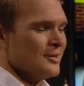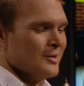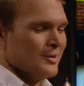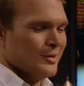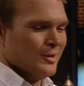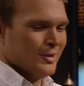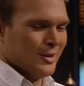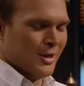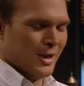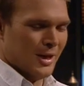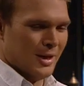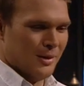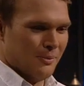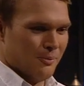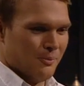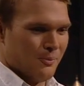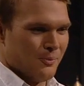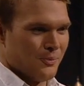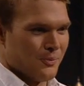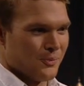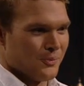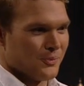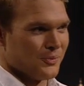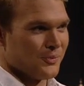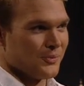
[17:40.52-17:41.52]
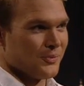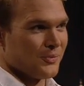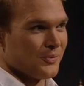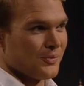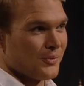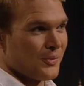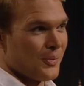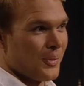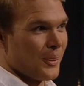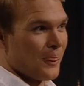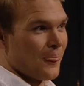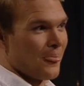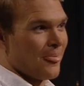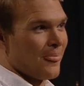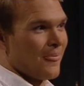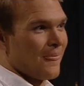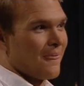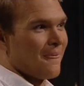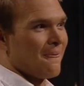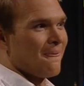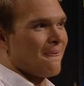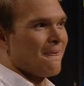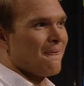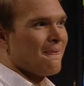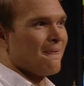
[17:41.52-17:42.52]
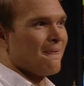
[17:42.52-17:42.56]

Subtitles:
Well, you've been overseas in the chair, haven't you?